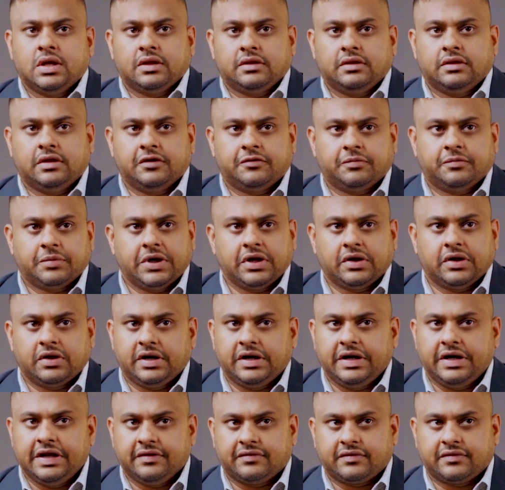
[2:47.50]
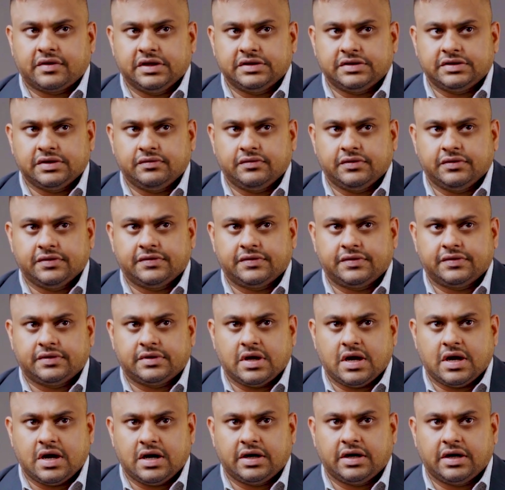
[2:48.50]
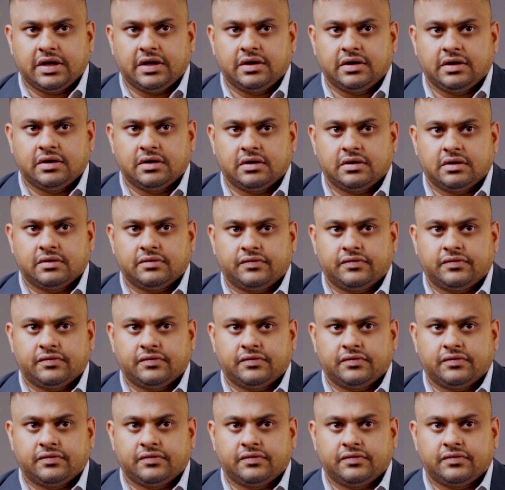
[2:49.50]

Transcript: This particular discussion was starting